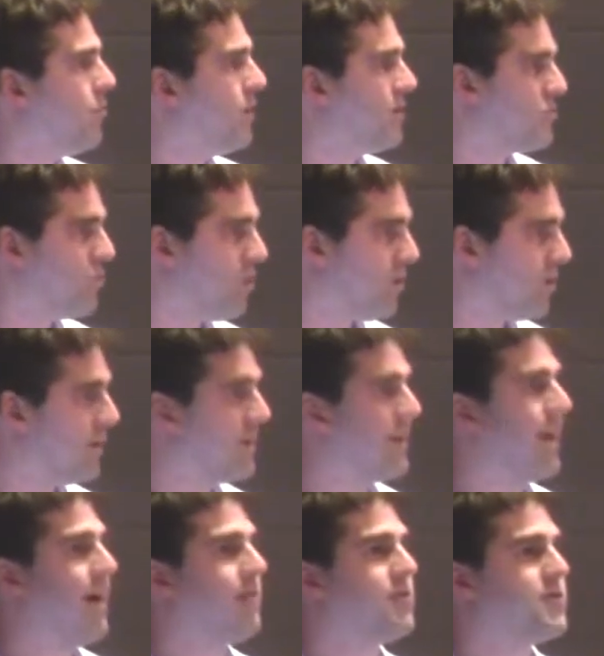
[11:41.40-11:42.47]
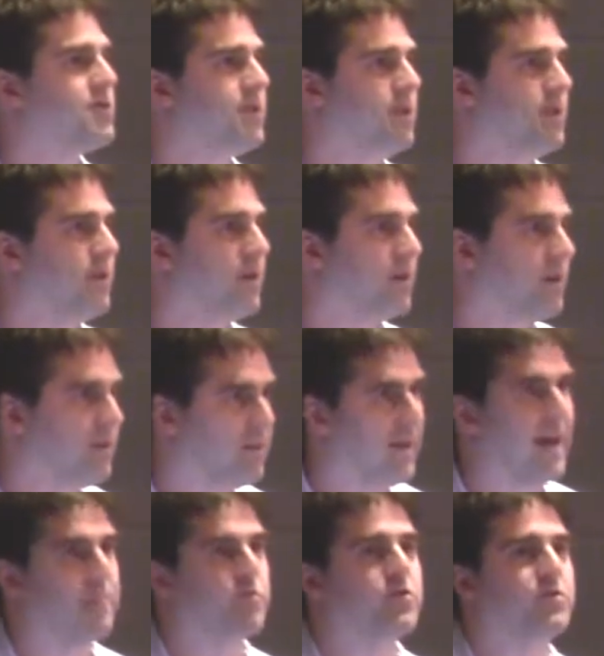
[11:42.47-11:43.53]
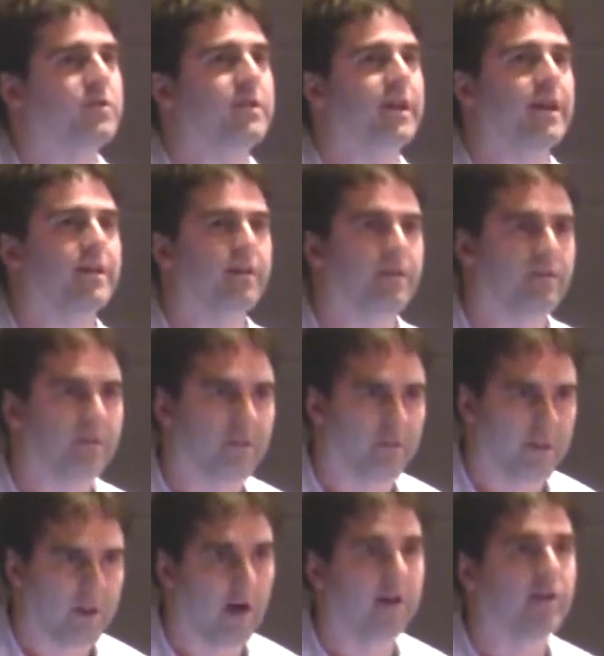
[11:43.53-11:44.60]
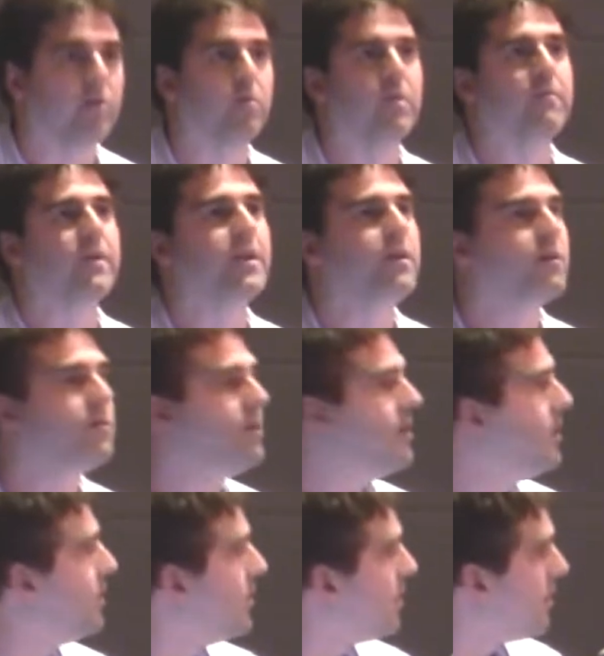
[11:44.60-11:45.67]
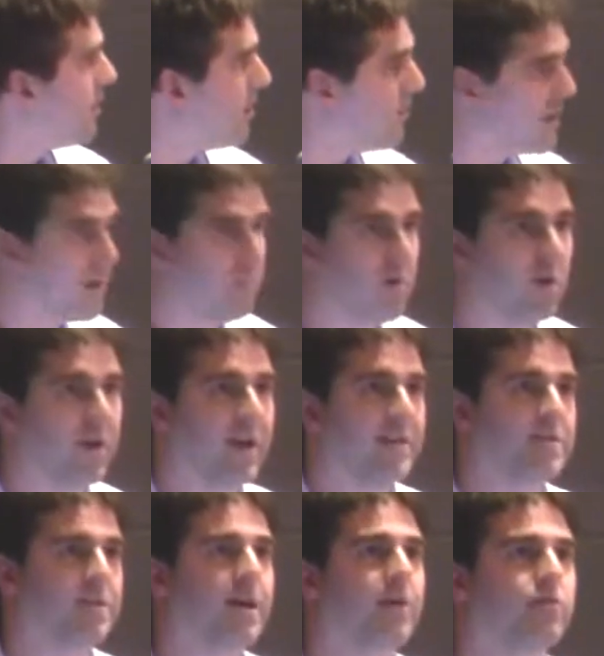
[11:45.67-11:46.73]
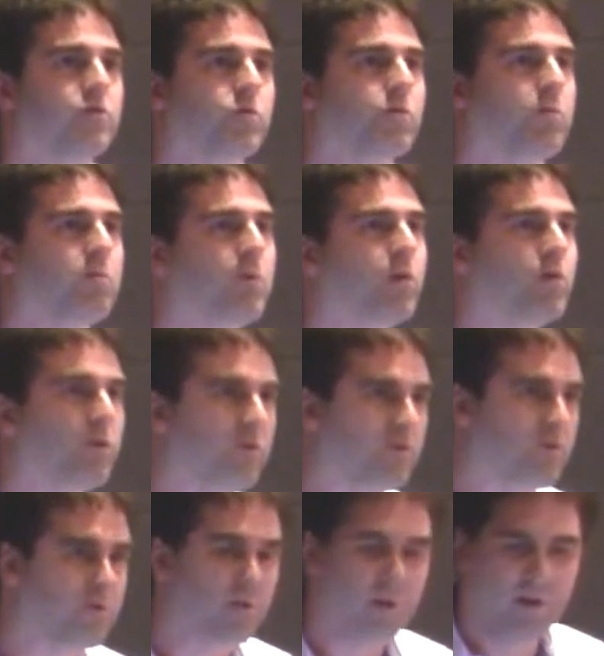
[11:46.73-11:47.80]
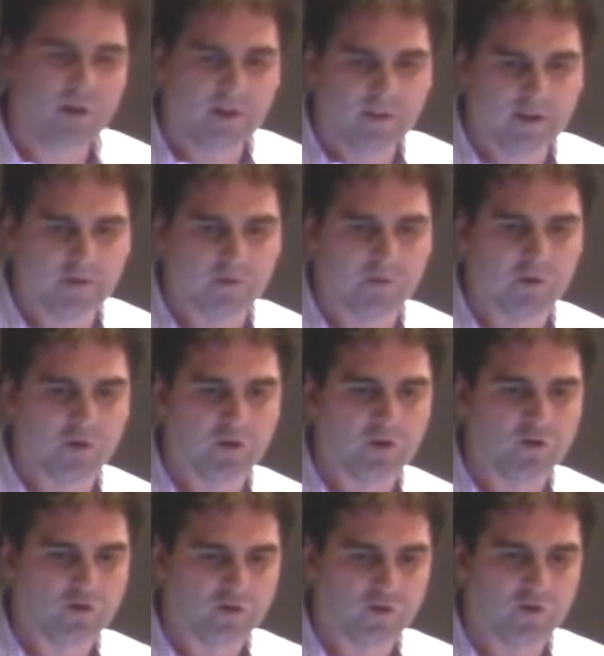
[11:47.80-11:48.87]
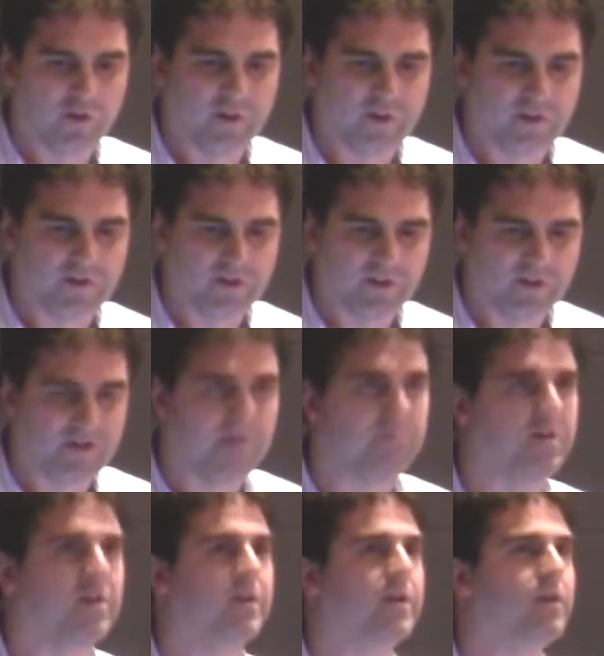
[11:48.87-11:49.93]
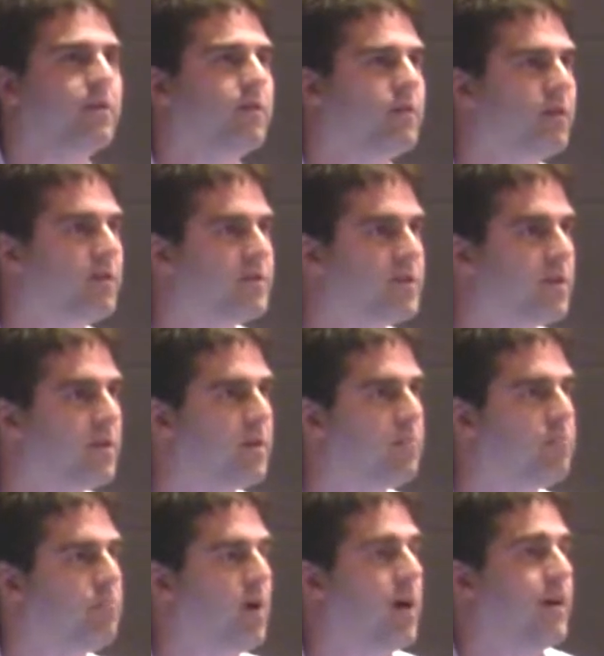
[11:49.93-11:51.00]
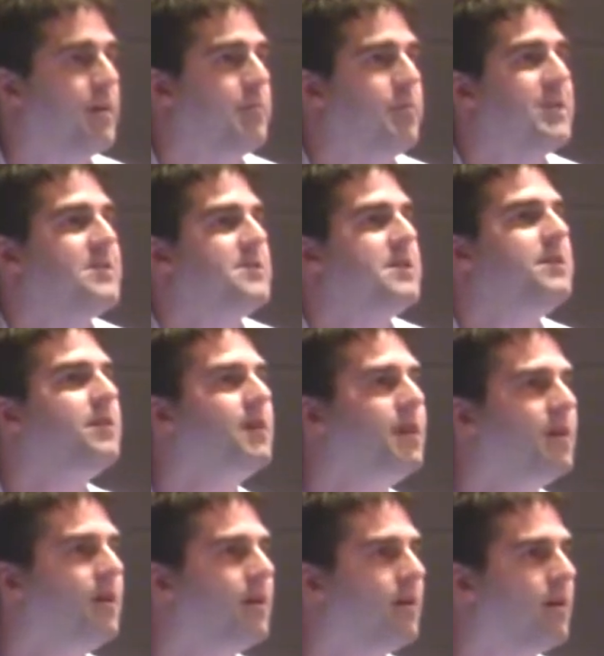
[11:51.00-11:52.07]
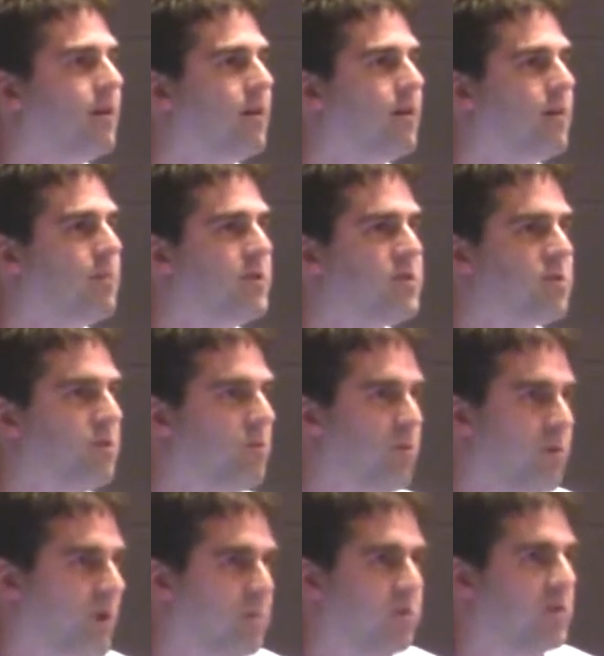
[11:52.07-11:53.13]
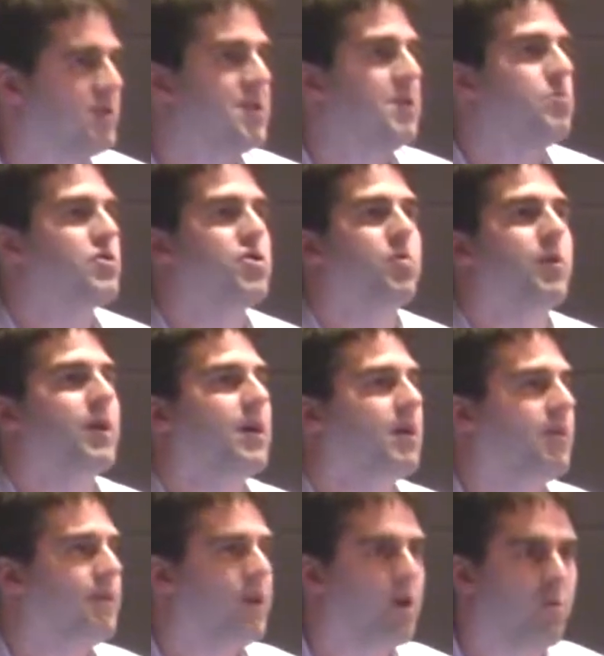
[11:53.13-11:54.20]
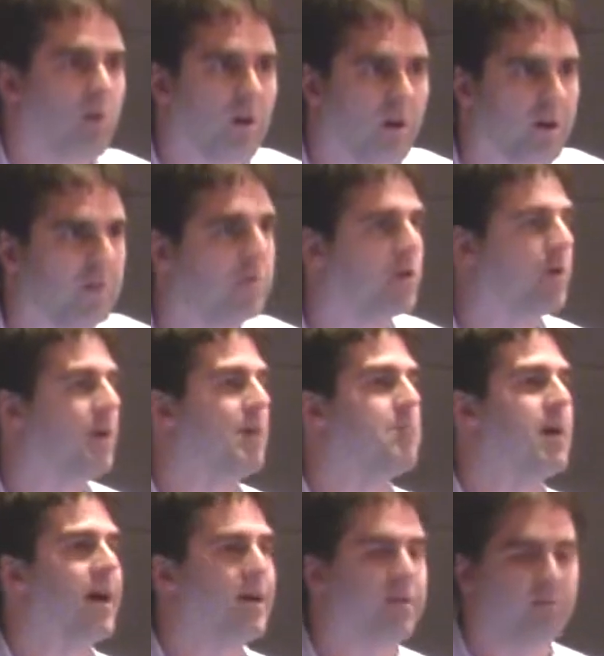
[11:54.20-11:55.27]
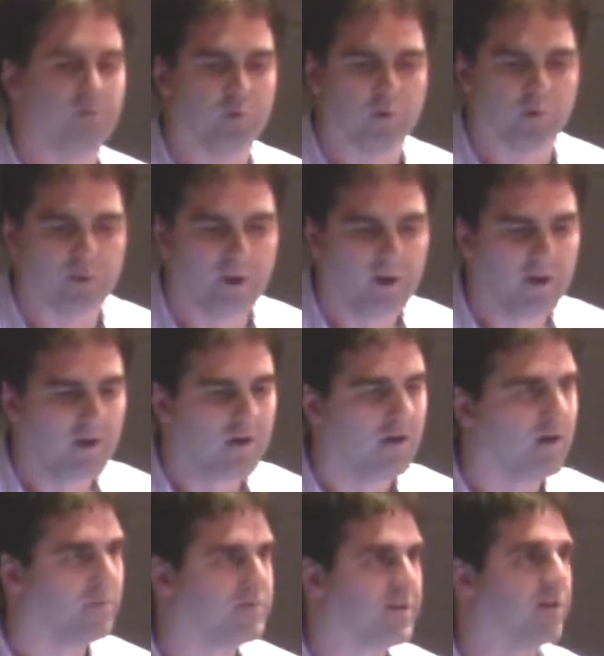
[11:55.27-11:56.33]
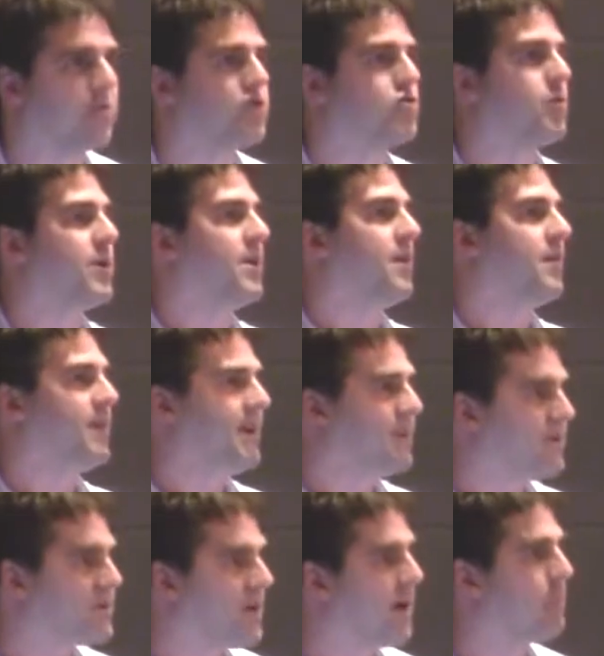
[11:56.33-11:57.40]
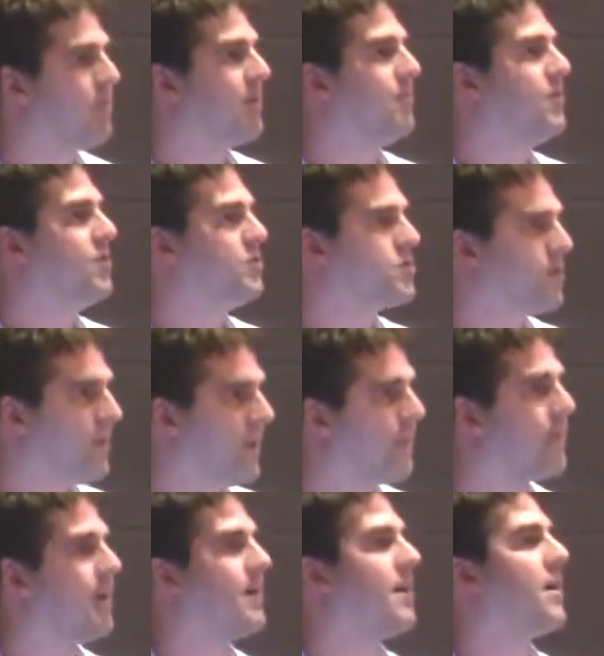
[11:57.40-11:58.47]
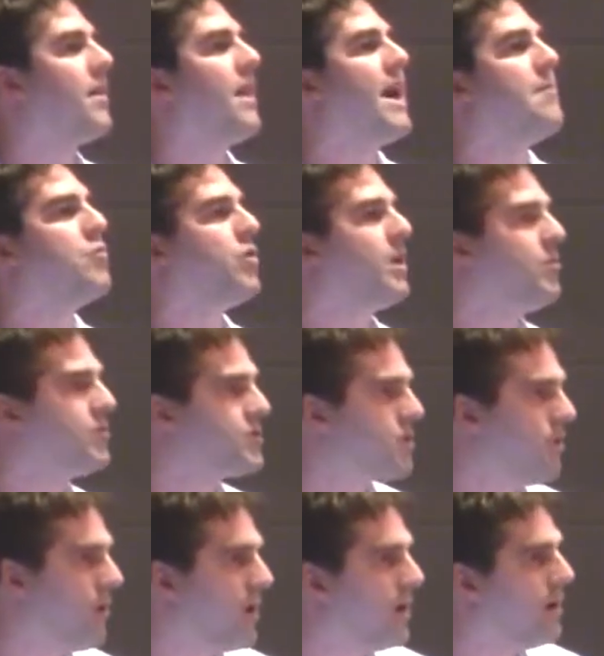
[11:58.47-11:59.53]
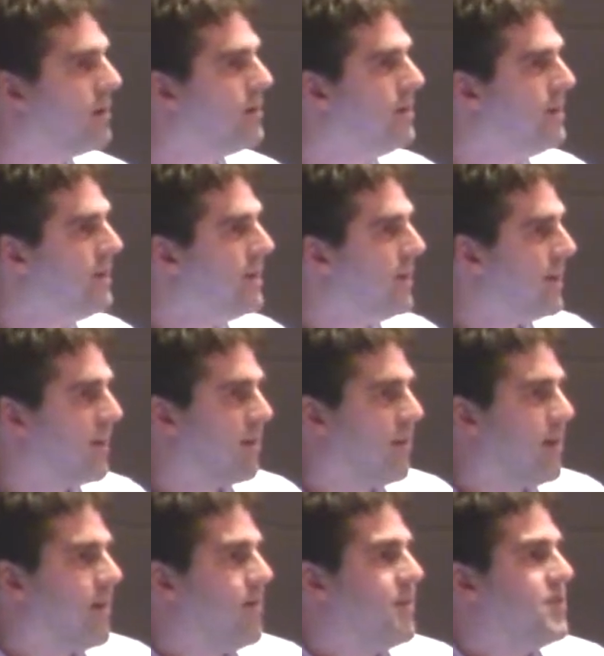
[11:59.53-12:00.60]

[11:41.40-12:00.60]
is where it gathers and captures the data, the audio and the video, and communicates it out to a remote user. That remote user is typically sitting behind a PC. And so they're able to see what's going on in the OR, communicate back and forth, telestrate on the endoscopic view so that they can collaborate what's going on. And a lot of